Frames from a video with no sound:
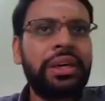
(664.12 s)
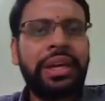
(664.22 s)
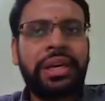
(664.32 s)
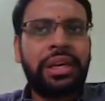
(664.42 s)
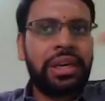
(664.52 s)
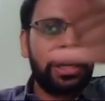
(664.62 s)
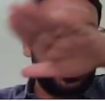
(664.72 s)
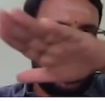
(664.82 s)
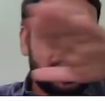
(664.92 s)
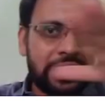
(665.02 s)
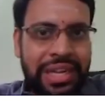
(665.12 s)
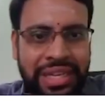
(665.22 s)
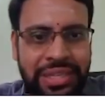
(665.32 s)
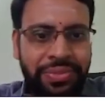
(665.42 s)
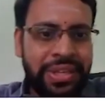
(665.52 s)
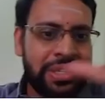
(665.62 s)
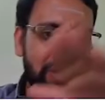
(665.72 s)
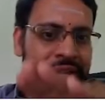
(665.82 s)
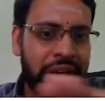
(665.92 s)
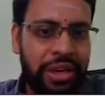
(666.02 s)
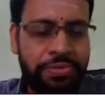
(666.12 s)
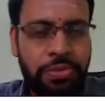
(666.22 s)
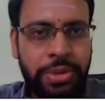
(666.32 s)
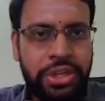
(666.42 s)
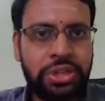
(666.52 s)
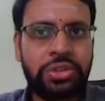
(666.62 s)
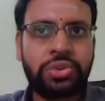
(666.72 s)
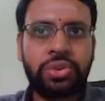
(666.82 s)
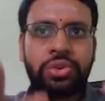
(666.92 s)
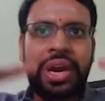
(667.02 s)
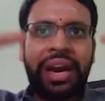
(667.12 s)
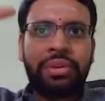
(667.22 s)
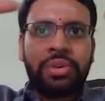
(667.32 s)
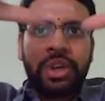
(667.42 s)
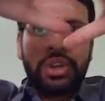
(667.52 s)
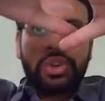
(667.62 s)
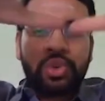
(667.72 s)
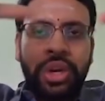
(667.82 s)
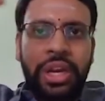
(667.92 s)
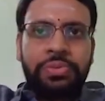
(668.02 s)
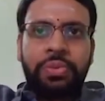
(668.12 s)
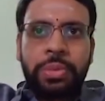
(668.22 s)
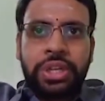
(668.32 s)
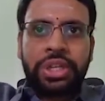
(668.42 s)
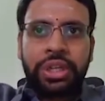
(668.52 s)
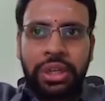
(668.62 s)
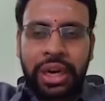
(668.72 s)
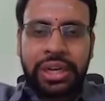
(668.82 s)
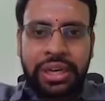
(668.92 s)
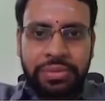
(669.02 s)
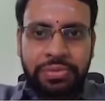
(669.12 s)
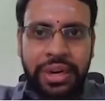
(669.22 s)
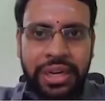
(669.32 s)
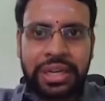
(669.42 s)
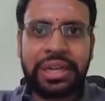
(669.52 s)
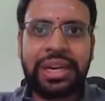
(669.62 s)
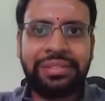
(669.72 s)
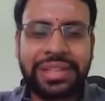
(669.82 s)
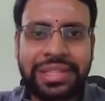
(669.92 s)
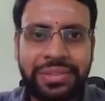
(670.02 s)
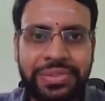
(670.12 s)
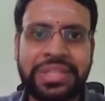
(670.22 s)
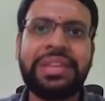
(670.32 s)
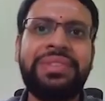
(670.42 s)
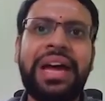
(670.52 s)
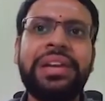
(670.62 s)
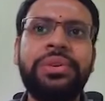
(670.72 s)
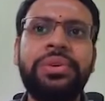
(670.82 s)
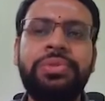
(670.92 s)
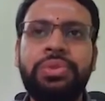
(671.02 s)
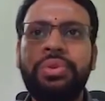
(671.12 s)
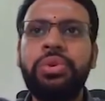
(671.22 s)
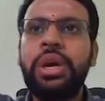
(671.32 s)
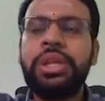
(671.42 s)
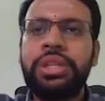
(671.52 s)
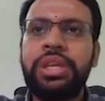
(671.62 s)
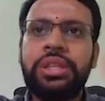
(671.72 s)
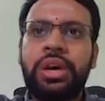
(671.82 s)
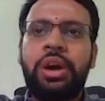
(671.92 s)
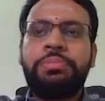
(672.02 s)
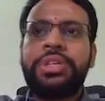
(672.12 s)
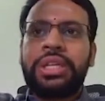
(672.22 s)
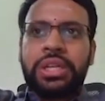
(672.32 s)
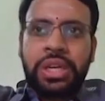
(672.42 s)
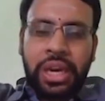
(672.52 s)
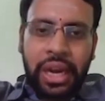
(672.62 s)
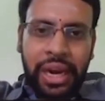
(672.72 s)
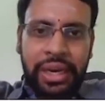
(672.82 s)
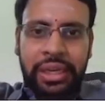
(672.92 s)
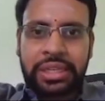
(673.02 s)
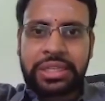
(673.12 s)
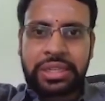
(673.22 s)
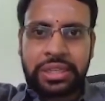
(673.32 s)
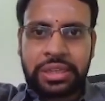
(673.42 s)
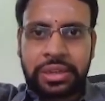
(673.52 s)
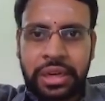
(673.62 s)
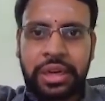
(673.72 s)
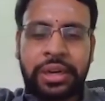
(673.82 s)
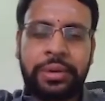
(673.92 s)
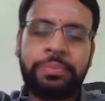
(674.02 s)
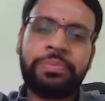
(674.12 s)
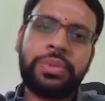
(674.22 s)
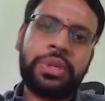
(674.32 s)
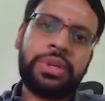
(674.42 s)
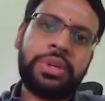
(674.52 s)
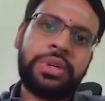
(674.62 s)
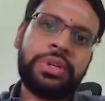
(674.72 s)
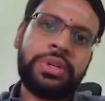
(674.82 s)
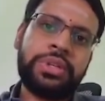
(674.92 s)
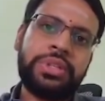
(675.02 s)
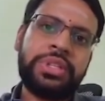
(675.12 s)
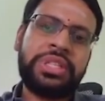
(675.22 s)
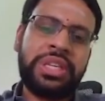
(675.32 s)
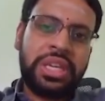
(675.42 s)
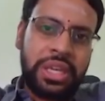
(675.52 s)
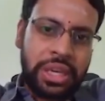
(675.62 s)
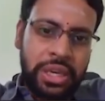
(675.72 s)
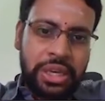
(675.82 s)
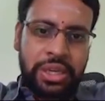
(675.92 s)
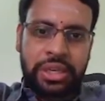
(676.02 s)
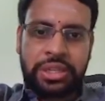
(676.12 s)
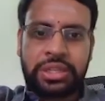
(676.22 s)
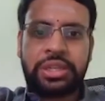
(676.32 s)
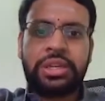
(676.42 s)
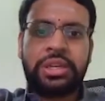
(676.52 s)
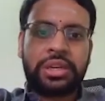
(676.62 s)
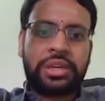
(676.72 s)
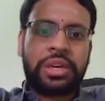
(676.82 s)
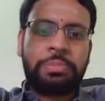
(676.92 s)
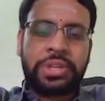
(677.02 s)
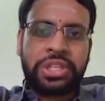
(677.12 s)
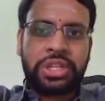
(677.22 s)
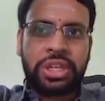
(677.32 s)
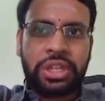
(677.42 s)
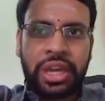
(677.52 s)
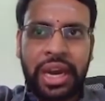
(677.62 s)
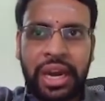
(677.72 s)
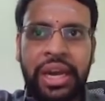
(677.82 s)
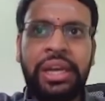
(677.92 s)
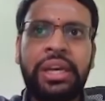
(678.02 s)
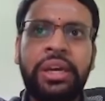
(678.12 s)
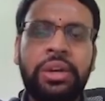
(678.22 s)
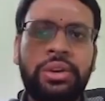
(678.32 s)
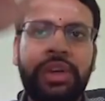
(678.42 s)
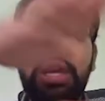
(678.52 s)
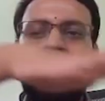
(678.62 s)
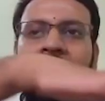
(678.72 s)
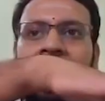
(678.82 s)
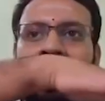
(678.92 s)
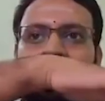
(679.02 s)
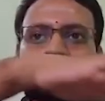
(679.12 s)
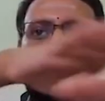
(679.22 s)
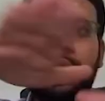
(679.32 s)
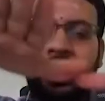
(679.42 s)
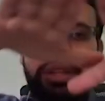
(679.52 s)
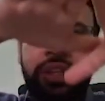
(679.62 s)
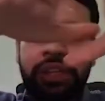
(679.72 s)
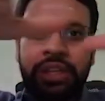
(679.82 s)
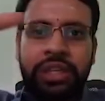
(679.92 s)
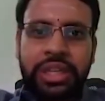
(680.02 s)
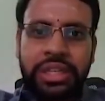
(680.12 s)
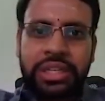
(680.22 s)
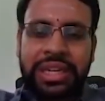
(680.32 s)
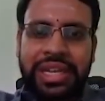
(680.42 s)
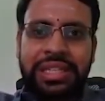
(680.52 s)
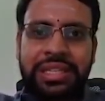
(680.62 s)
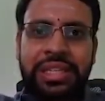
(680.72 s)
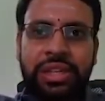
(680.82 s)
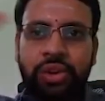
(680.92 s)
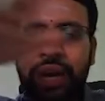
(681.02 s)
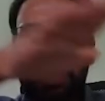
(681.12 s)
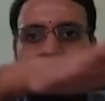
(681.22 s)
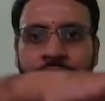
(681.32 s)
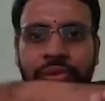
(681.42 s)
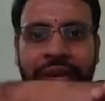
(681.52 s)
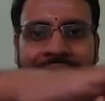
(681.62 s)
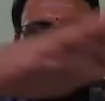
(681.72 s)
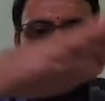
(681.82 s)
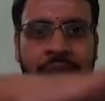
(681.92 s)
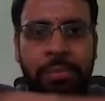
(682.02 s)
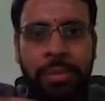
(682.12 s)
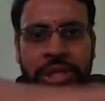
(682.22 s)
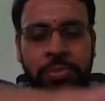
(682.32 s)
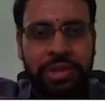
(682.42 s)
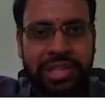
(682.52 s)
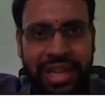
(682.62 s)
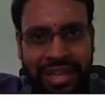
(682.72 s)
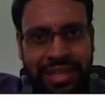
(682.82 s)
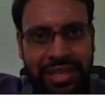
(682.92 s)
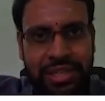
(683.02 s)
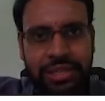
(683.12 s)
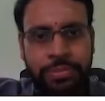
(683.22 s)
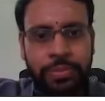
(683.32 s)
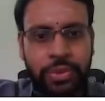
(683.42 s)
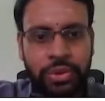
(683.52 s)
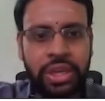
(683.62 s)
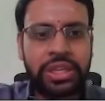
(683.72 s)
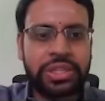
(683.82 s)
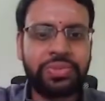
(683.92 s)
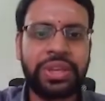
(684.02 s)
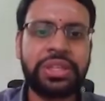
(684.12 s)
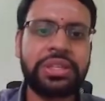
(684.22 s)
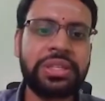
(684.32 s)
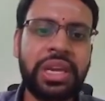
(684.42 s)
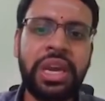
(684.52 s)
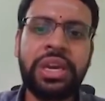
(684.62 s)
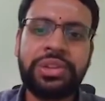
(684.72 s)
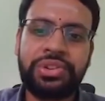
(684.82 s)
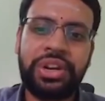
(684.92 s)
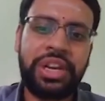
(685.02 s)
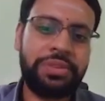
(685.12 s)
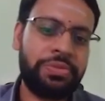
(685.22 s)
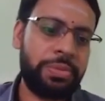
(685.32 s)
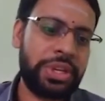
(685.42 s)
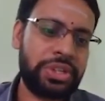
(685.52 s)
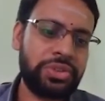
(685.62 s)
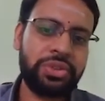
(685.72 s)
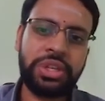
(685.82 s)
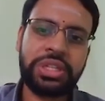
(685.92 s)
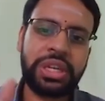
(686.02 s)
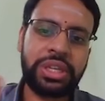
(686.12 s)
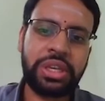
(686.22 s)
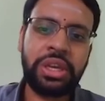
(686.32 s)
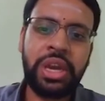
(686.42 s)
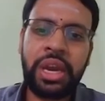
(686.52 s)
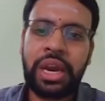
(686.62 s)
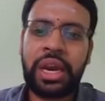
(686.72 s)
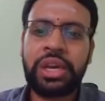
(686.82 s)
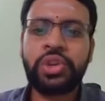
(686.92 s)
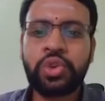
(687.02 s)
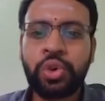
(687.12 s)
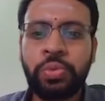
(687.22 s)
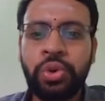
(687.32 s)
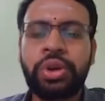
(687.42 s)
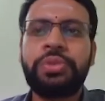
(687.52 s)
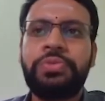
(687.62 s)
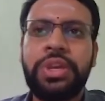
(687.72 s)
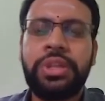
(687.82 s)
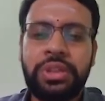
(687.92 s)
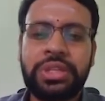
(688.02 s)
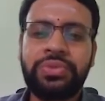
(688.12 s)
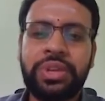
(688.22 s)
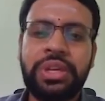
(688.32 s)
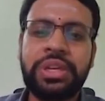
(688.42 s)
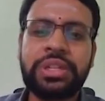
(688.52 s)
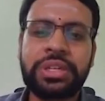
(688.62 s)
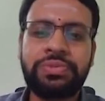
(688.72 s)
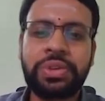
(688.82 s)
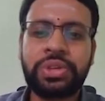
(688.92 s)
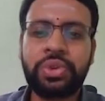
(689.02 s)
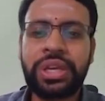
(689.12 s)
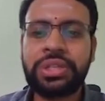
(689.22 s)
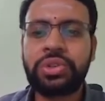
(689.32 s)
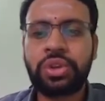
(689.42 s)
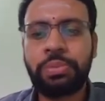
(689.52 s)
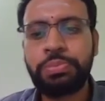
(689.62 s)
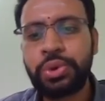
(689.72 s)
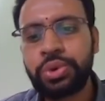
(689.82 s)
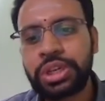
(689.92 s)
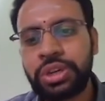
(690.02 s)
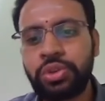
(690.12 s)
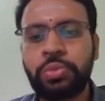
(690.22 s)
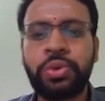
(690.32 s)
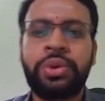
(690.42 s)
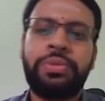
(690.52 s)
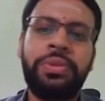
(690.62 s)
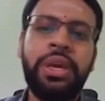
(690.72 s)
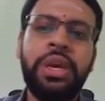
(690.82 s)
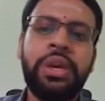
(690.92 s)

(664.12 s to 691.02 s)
it in the slice wise information. So you have 2D information at different levels of Z value. If you think the object height is in the Z is representing the height, okay, and then these are the slices that you have. You will get multiple slices, okay. That's why this is a 3D information. So these are the, and tomography, that's why it is referred to as computed tomography.